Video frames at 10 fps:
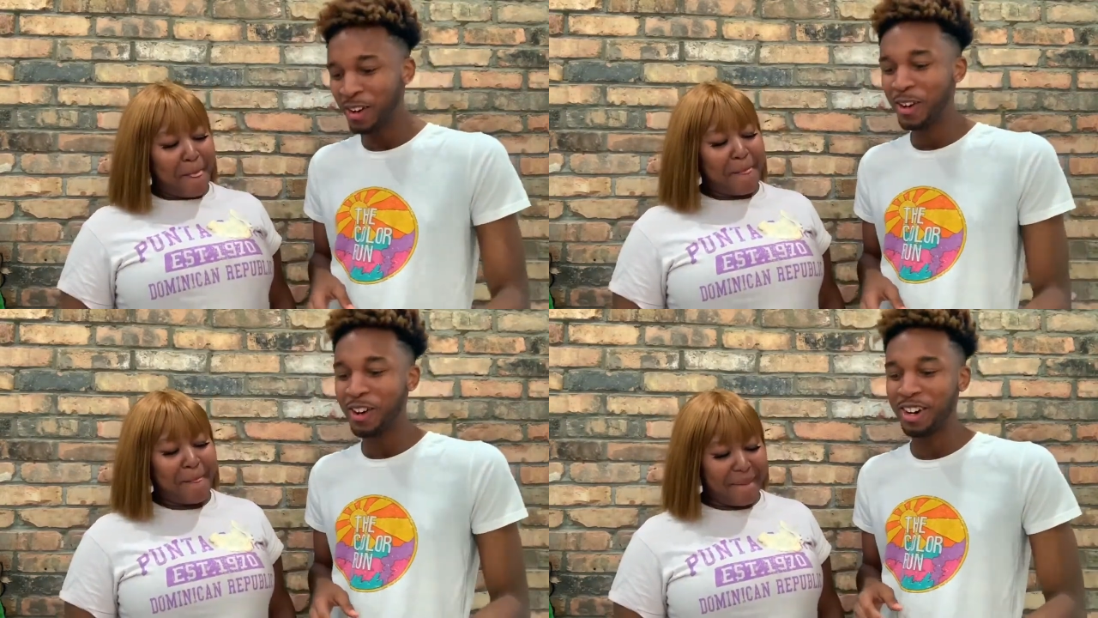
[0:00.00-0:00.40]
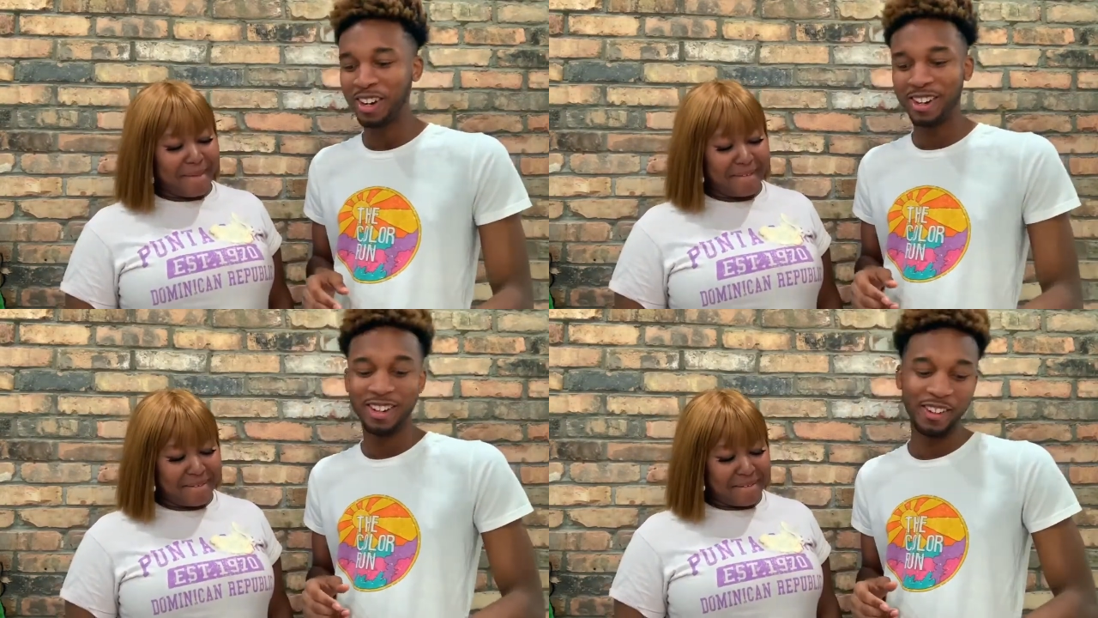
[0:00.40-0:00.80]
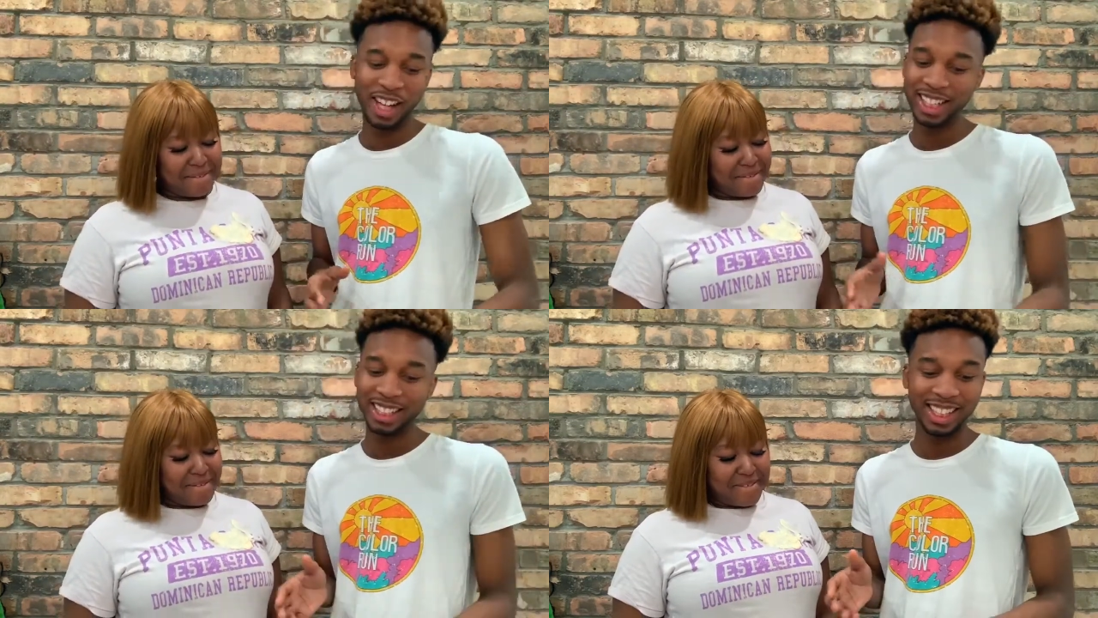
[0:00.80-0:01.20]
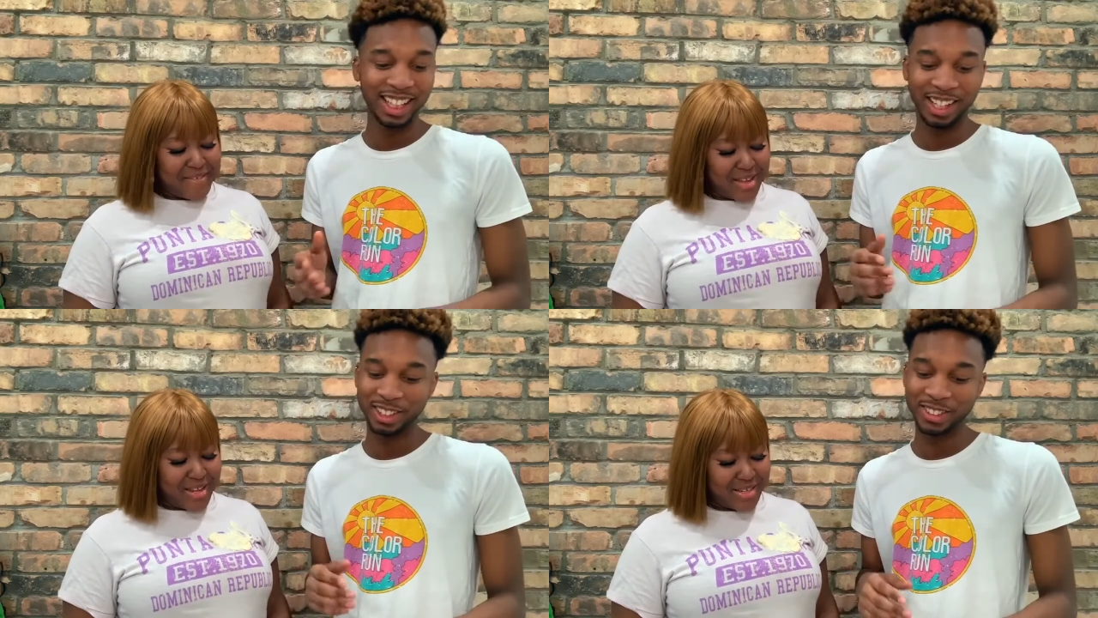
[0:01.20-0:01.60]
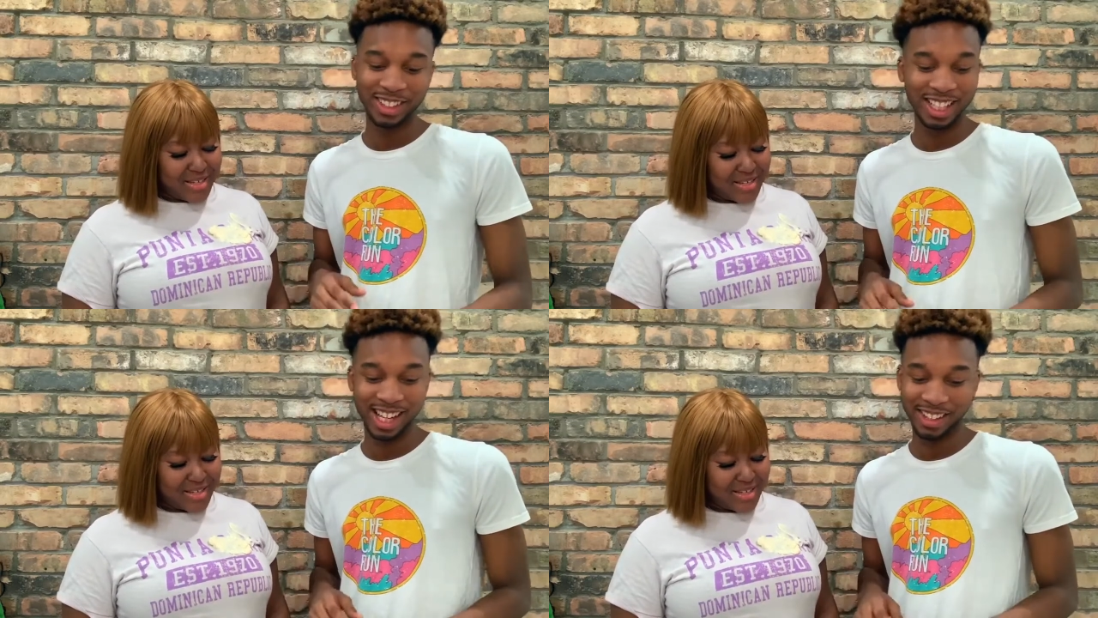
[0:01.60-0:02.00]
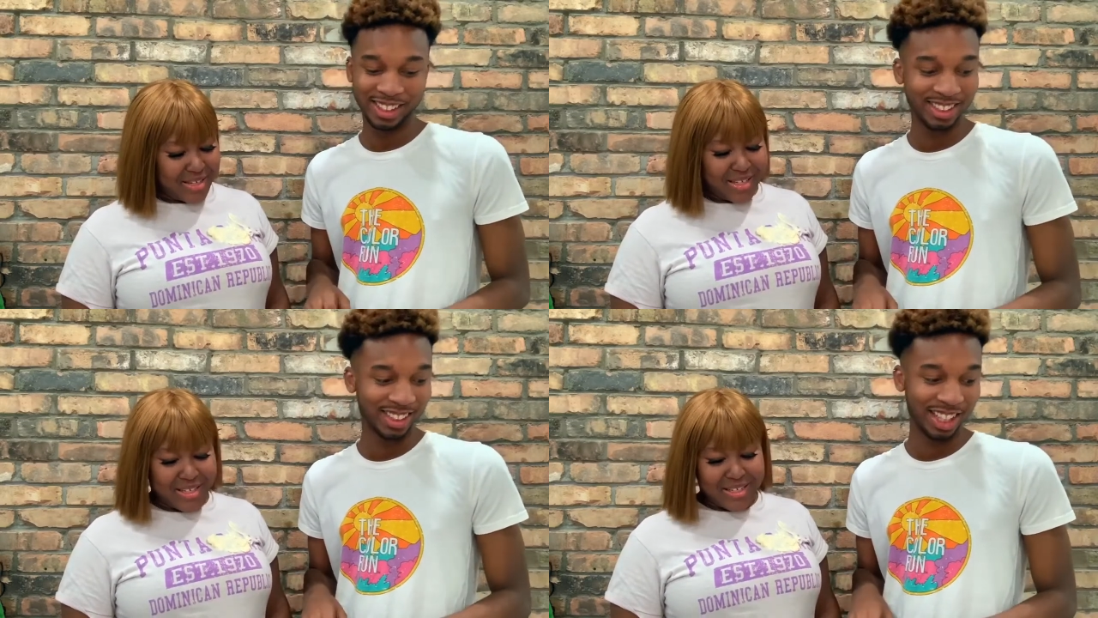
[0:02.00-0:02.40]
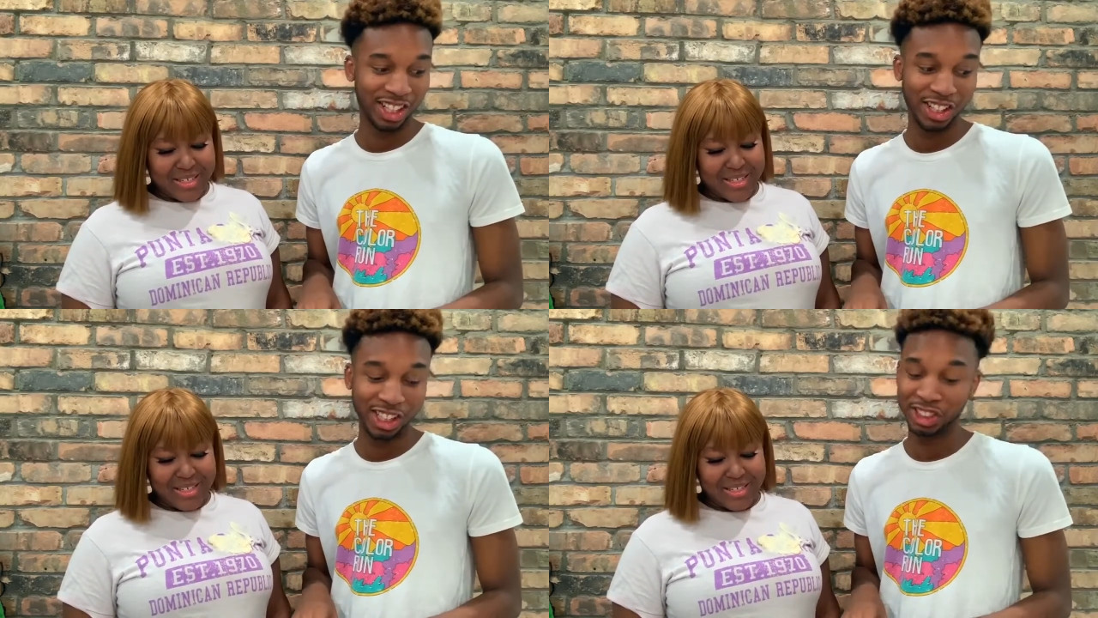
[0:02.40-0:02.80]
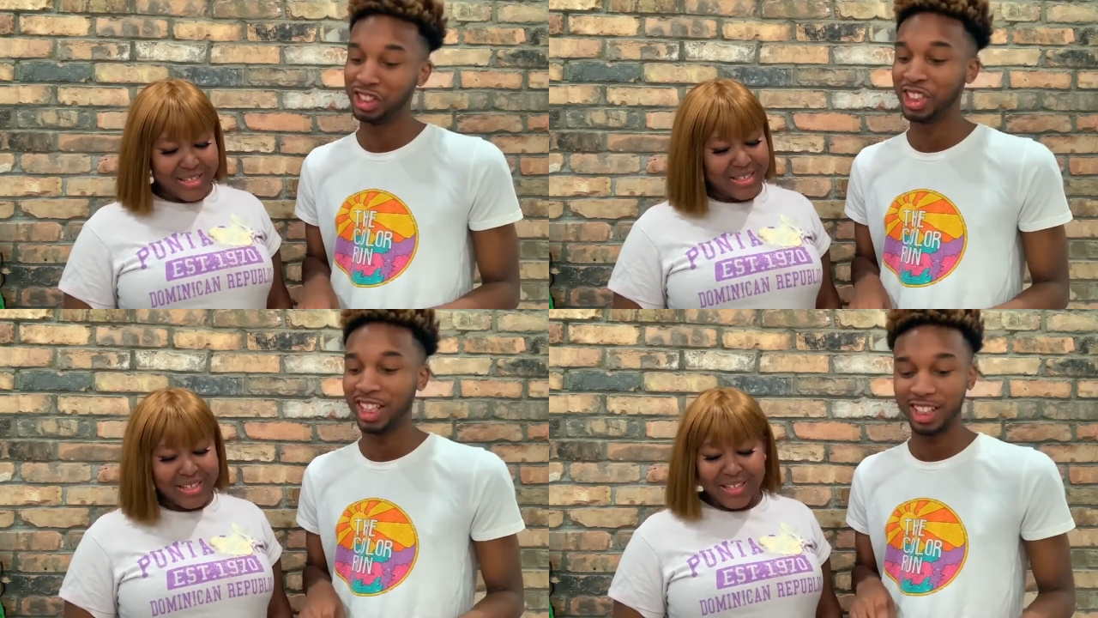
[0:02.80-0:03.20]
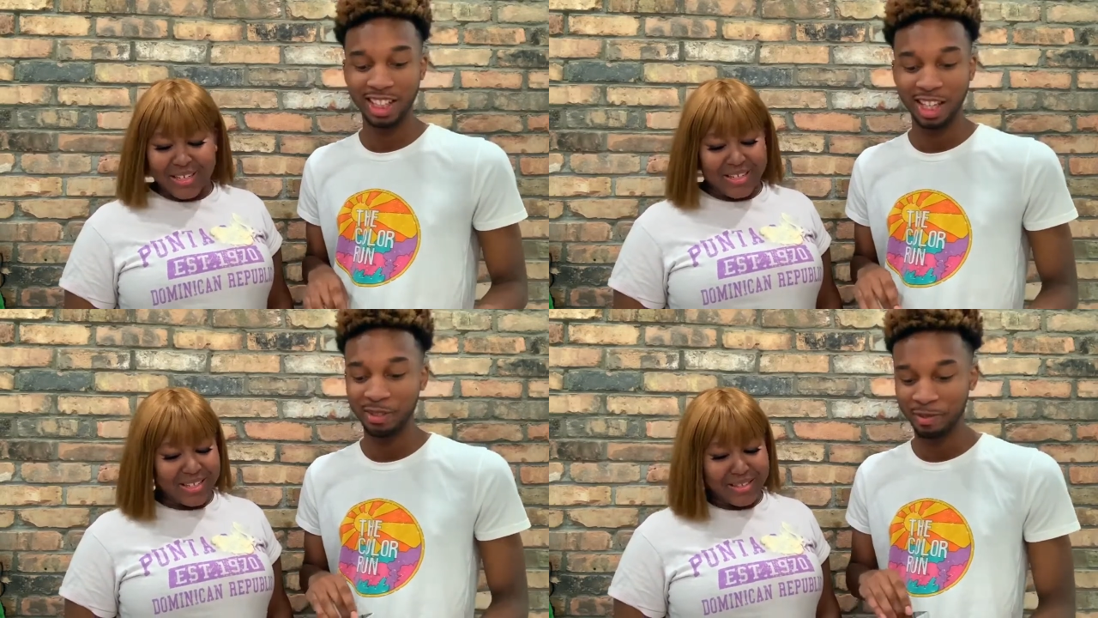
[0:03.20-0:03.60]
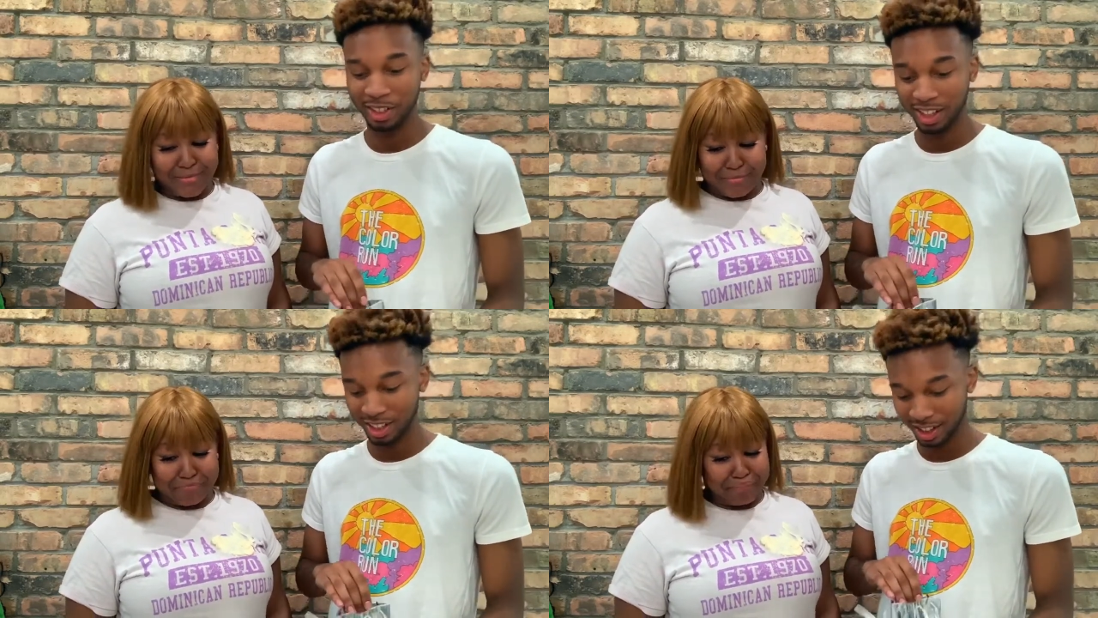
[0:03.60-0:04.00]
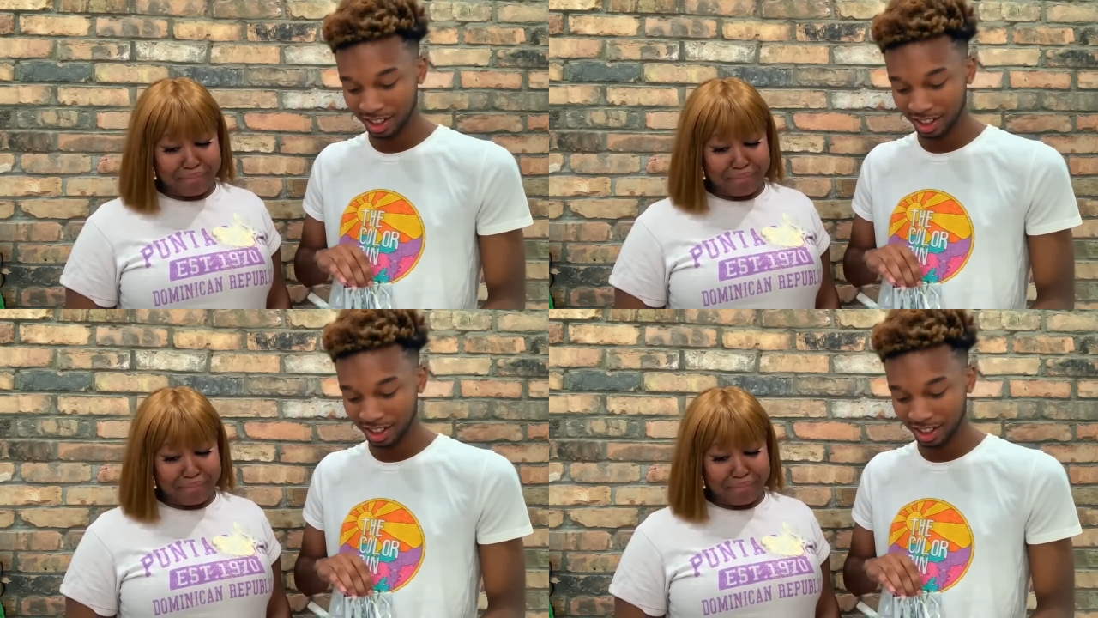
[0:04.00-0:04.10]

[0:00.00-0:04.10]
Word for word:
Speaker 1: oh, anything else right now is looking shady as fuck.